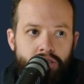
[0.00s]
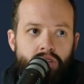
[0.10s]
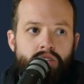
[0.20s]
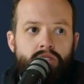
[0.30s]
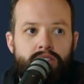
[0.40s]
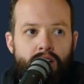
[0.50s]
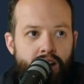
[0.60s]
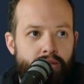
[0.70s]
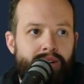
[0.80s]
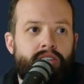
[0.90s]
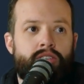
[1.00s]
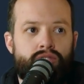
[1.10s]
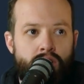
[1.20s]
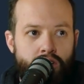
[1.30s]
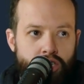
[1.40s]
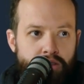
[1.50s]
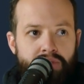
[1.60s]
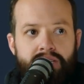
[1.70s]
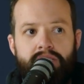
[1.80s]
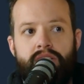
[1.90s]
So you could talk about your drug
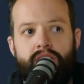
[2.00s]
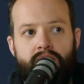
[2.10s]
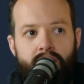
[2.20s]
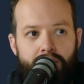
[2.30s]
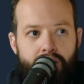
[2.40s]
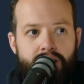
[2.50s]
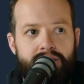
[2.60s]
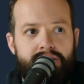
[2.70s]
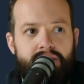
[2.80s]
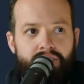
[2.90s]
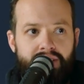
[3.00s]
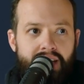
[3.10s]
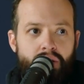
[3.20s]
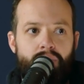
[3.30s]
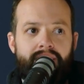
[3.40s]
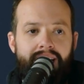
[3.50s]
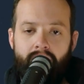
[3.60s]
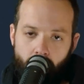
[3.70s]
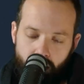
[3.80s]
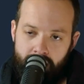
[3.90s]
shipments and your gun runs and stuff like that
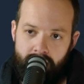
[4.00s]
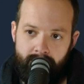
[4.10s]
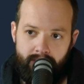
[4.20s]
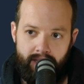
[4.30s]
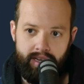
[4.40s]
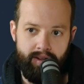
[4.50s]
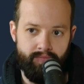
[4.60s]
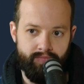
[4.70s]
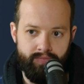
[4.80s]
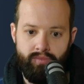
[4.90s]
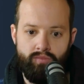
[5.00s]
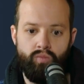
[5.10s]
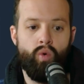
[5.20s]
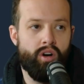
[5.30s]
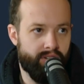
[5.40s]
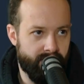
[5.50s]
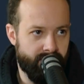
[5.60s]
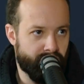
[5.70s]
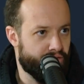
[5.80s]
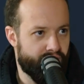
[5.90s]
without worry
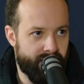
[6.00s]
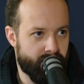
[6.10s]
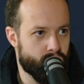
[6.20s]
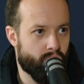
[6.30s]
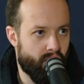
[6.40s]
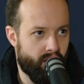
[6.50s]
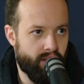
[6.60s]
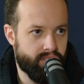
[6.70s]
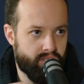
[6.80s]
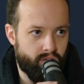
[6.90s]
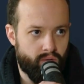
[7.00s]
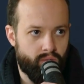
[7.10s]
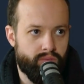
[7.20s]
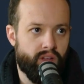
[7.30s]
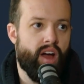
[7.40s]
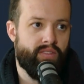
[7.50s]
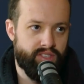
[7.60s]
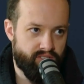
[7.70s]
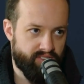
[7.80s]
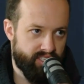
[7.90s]
that the feds were on to the
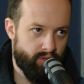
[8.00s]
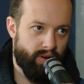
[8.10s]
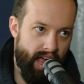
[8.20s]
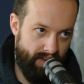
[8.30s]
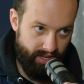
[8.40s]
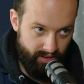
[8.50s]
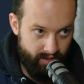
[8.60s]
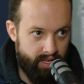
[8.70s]
conversations that you were having.